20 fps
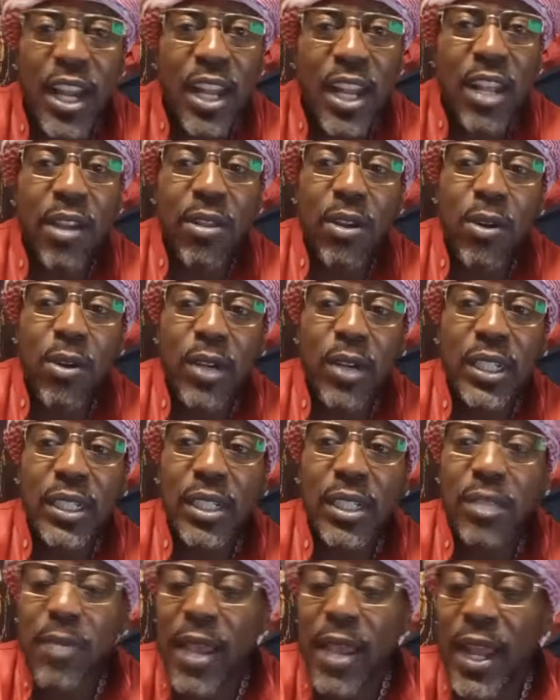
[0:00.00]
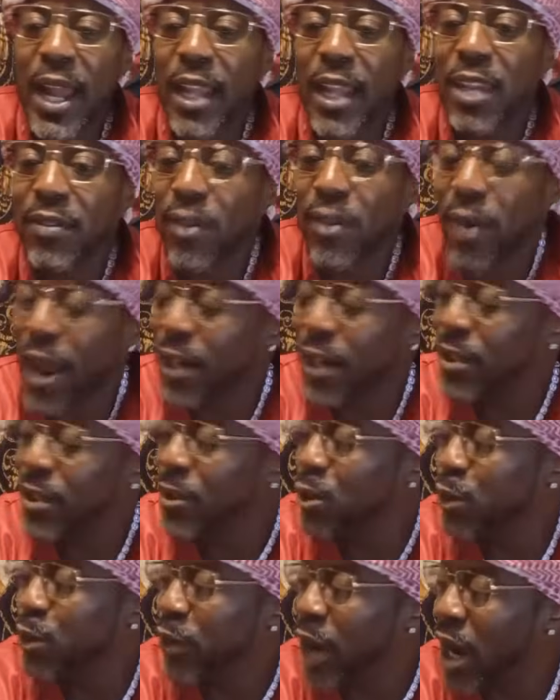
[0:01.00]
other questions, man, I give
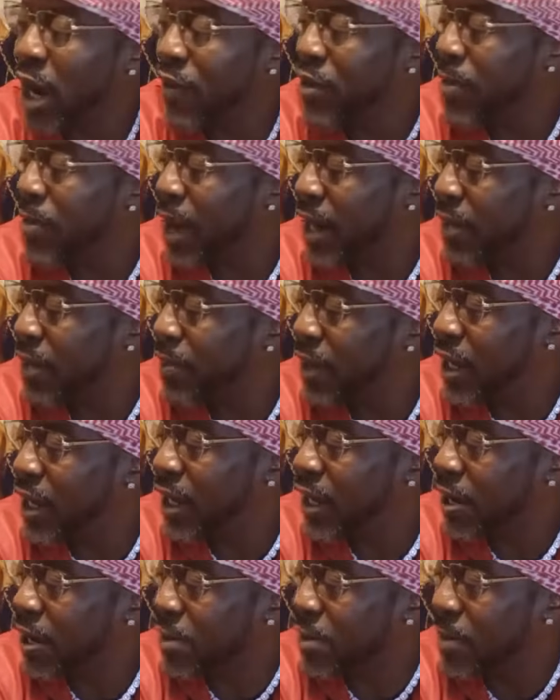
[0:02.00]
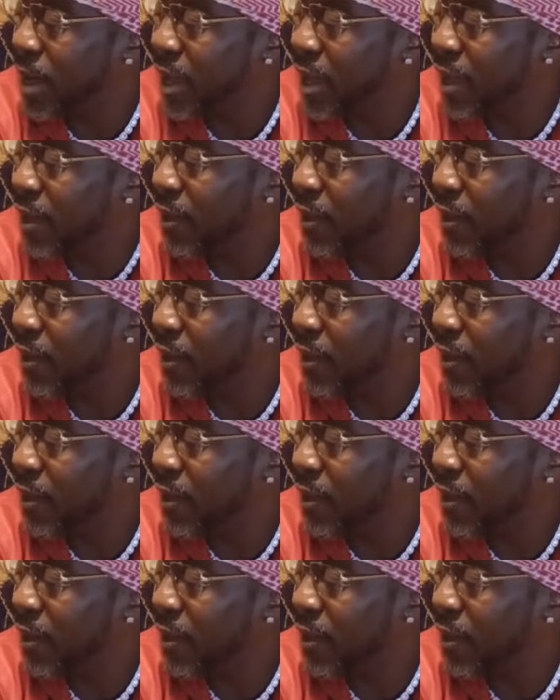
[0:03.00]
gratitude for everybody being here, man.